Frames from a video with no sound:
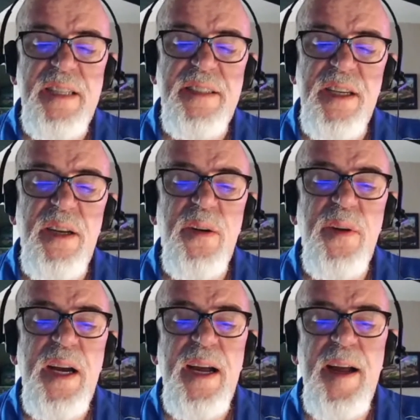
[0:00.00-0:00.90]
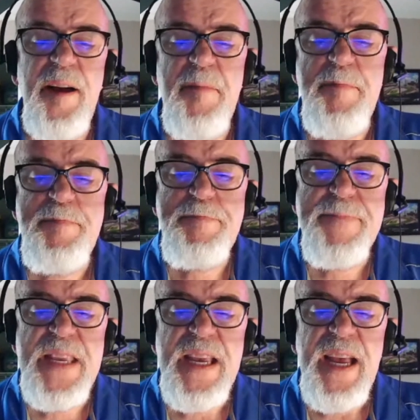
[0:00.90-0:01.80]
And so
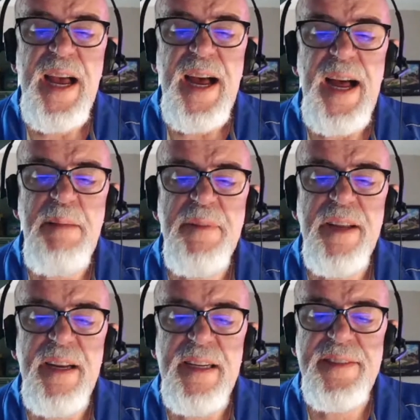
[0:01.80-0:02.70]
I'm going to